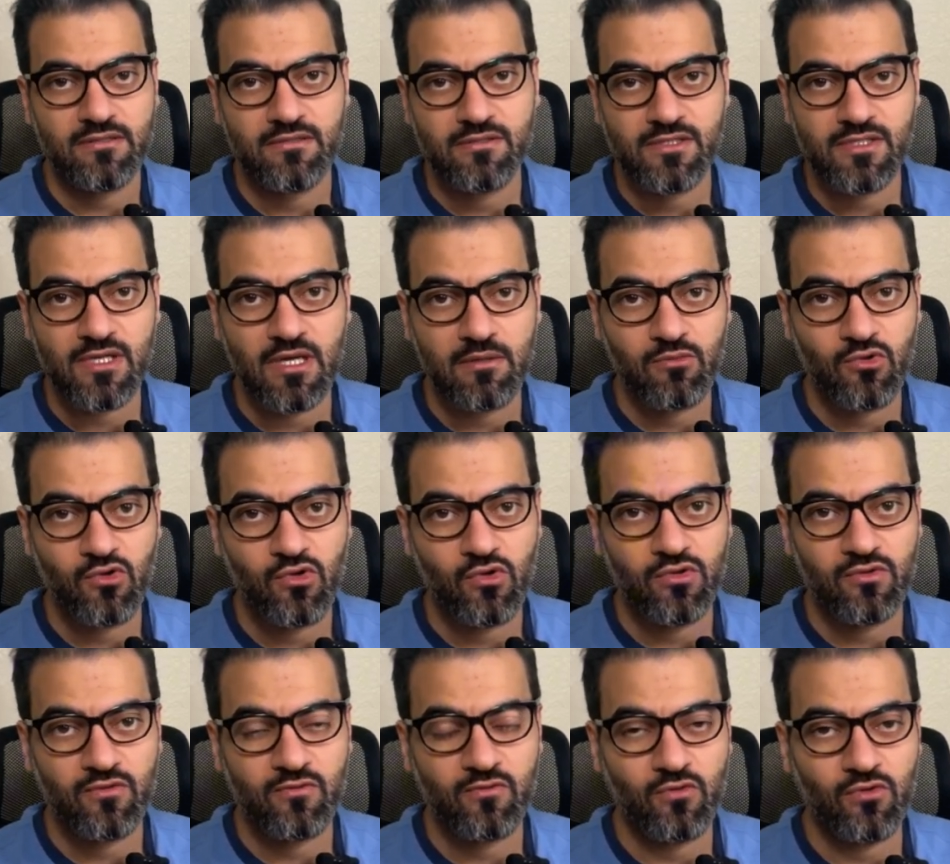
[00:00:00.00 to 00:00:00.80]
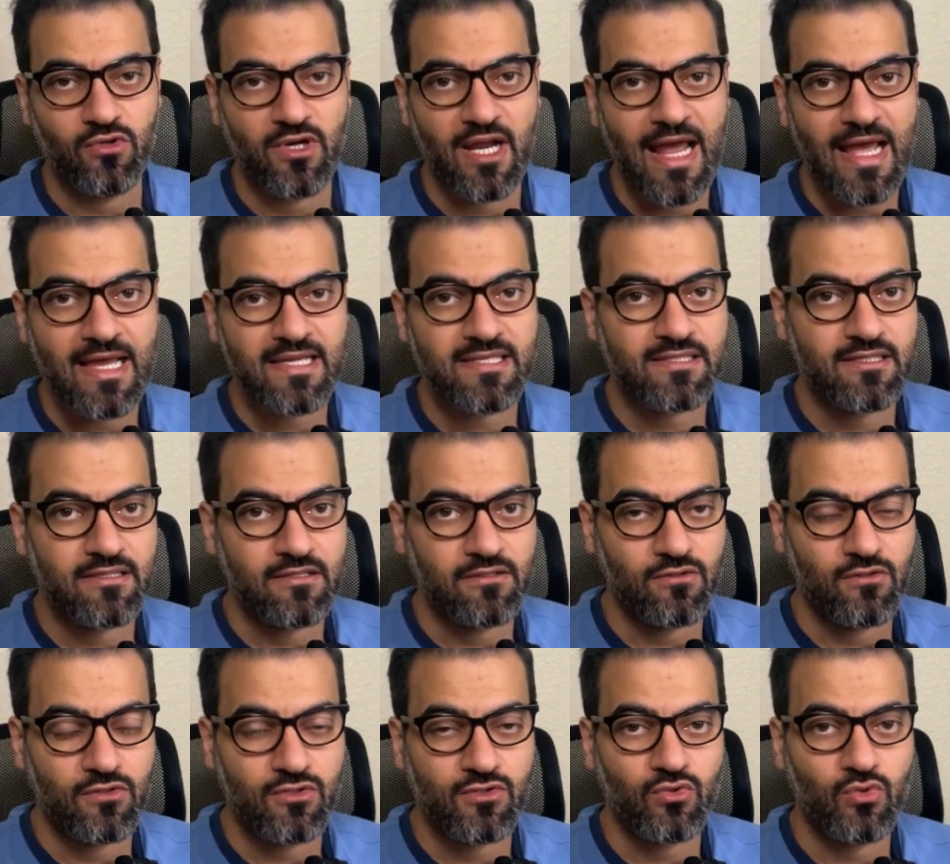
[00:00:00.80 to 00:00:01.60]
some code for
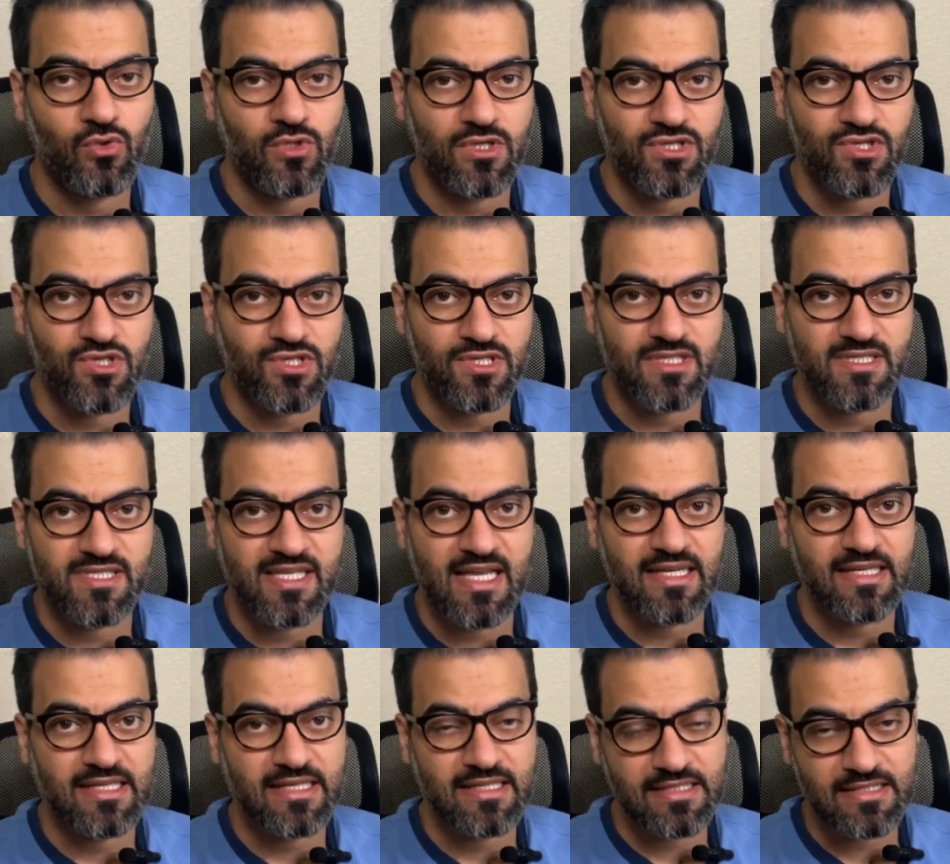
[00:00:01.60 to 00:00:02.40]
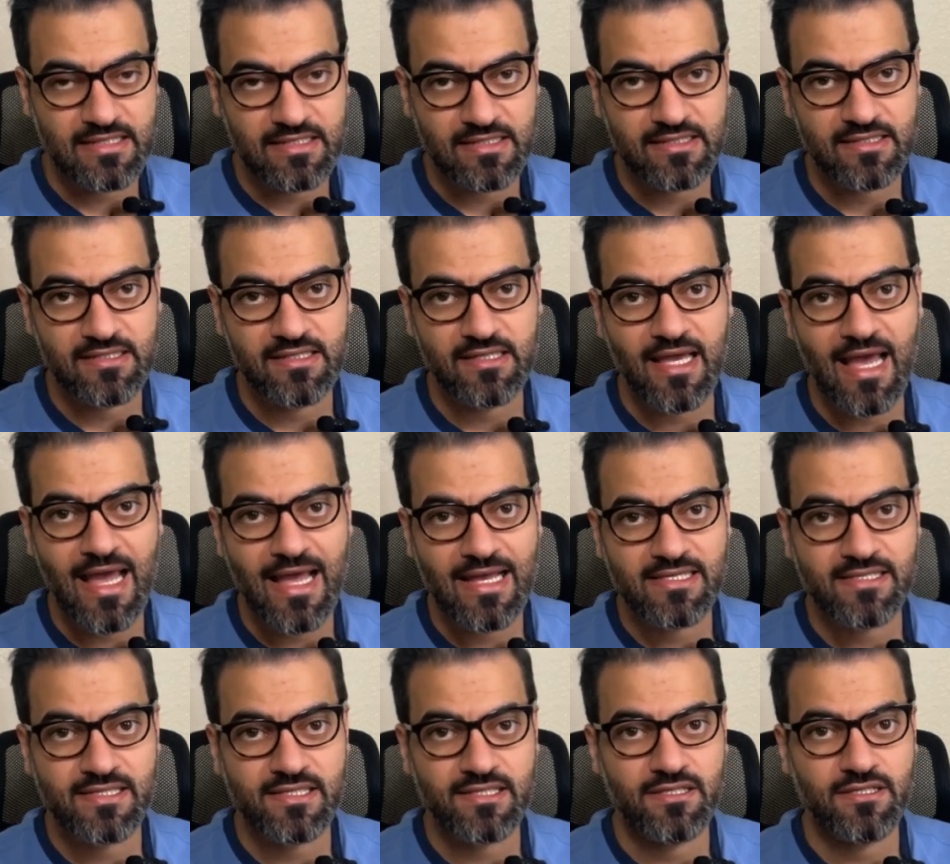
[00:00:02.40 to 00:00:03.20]
asking those questions and getting the
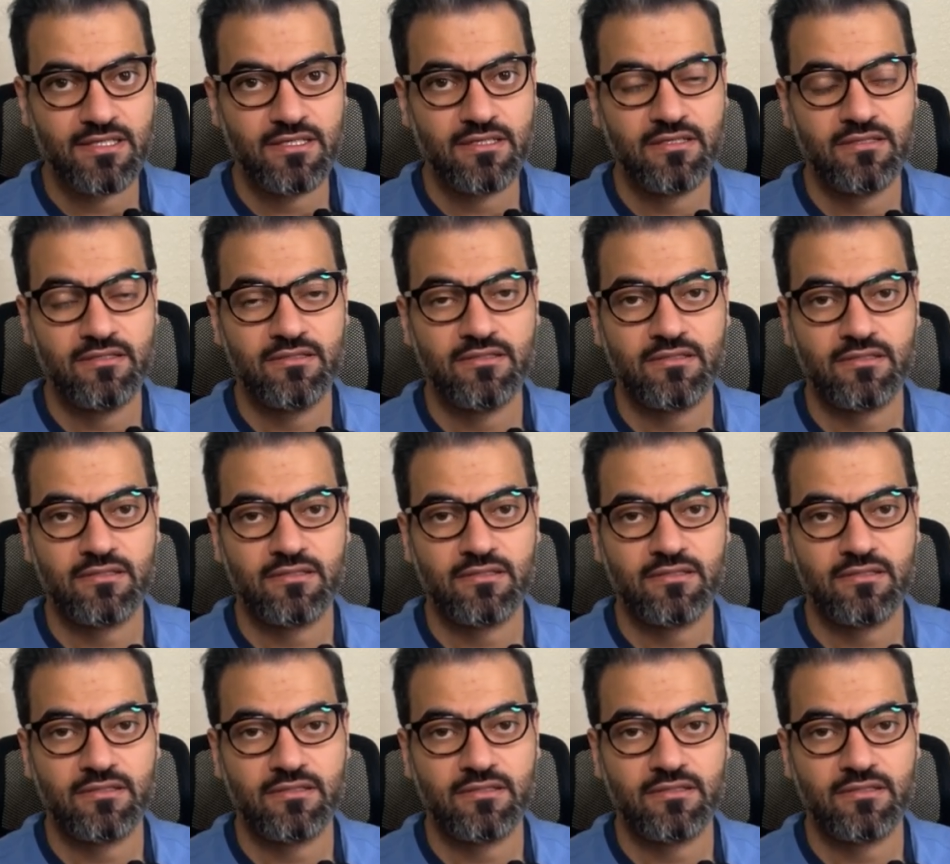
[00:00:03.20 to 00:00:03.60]
answer.